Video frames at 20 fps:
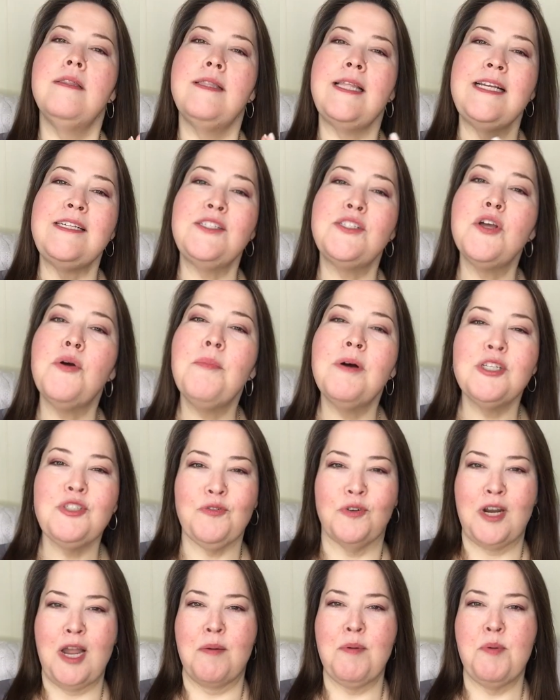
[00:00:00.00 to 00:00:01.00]
Thanks so much
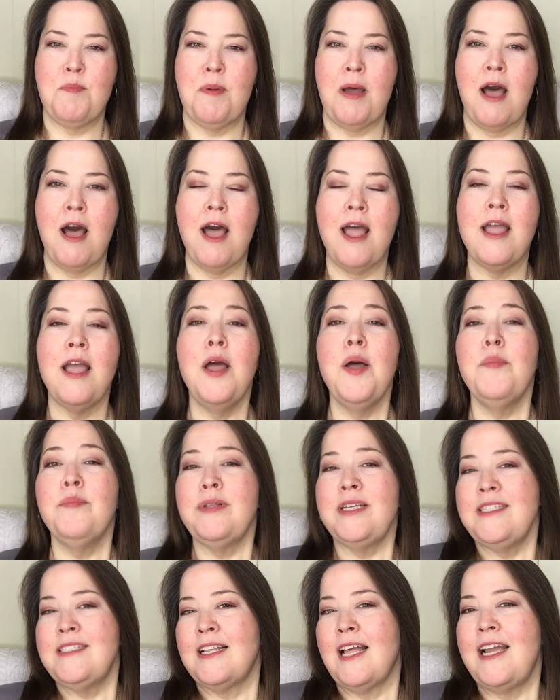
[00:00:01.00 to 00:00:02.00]
for coming by.
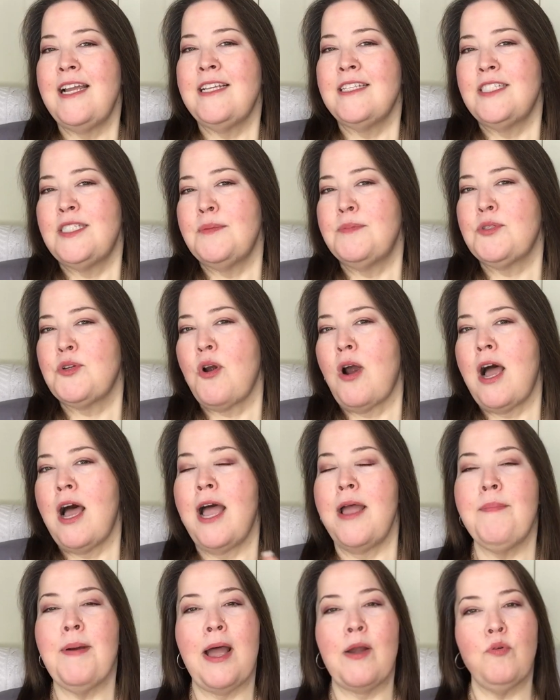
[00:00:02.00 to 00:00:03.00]
Please like and
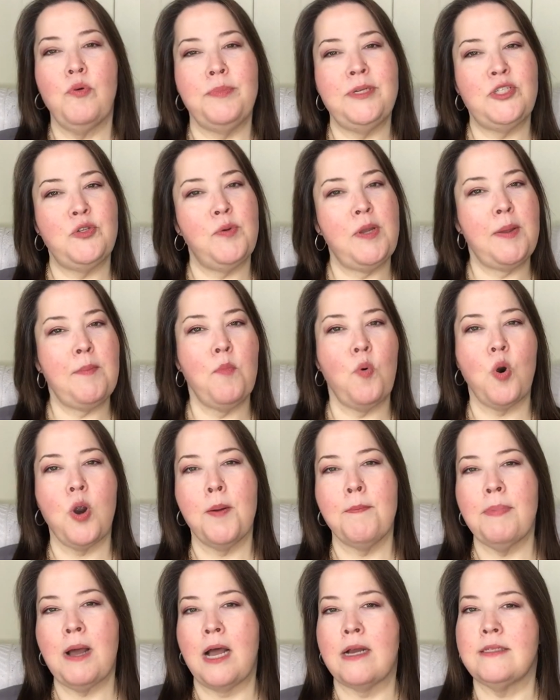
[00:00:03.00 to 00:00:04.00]
subscribe. I will be doing more
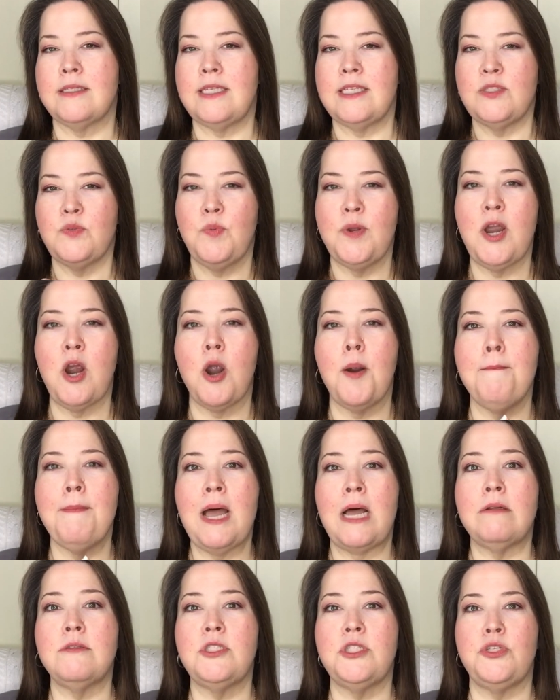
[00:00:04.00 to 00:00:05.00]
unboxings. We are
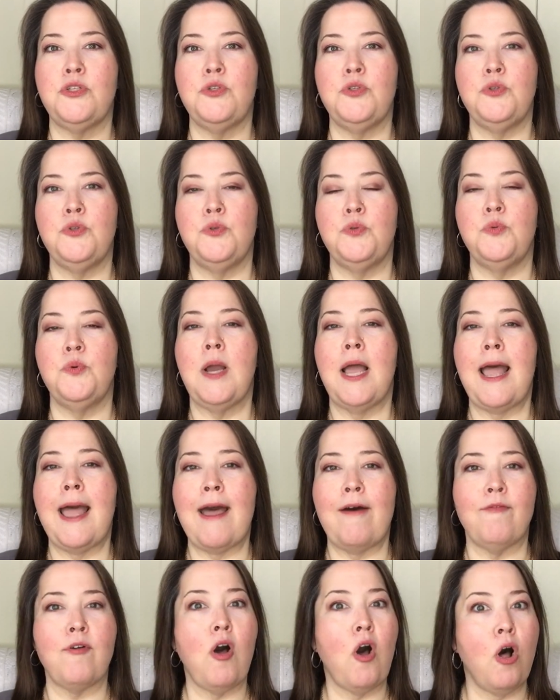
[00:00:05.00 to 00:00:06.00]
about to
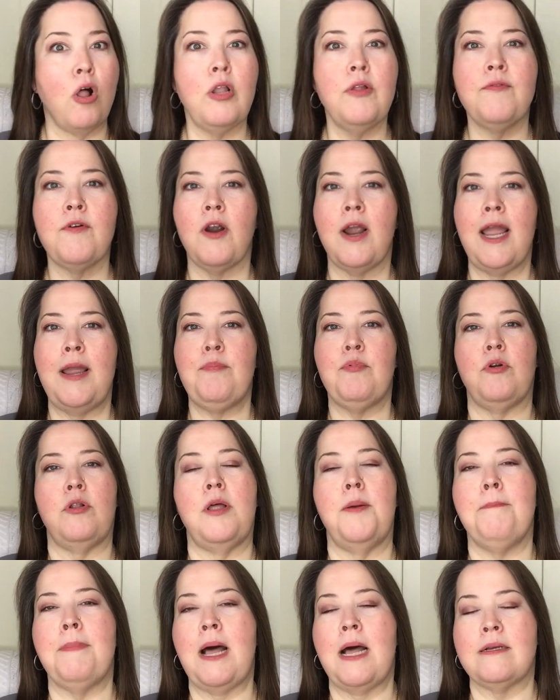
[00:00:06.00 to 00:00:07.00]
have all of our April
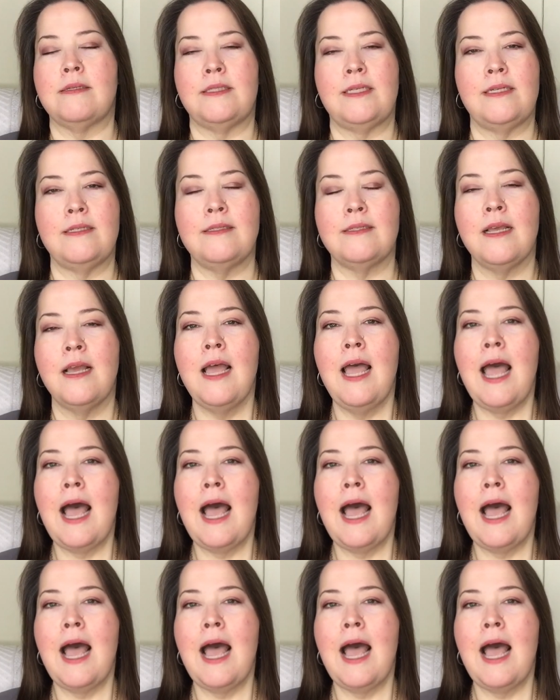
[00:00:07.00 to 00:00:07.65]
unboxings.